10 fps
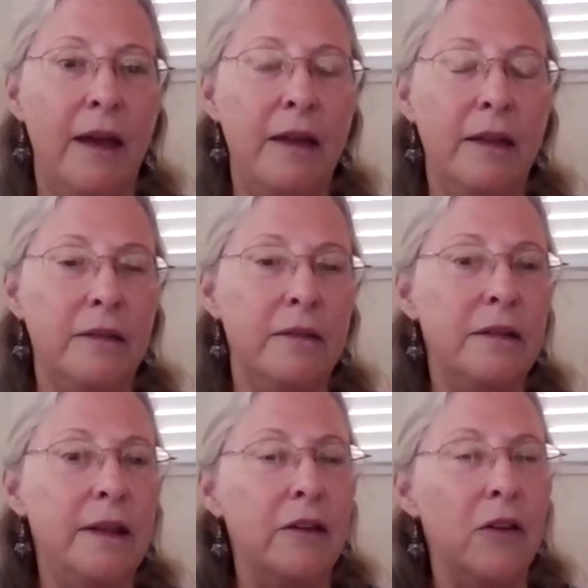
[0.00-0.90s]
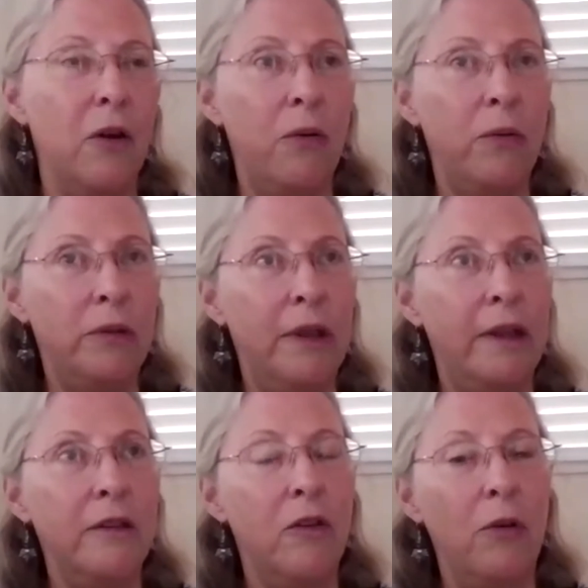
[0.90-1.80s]
and
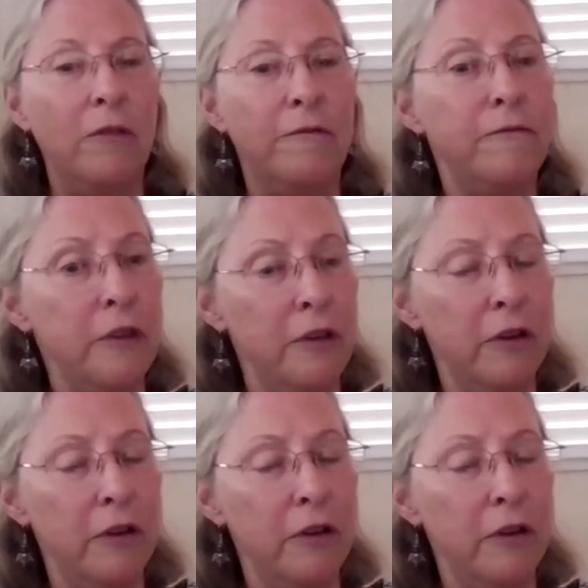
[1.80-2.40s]
letting go of fear,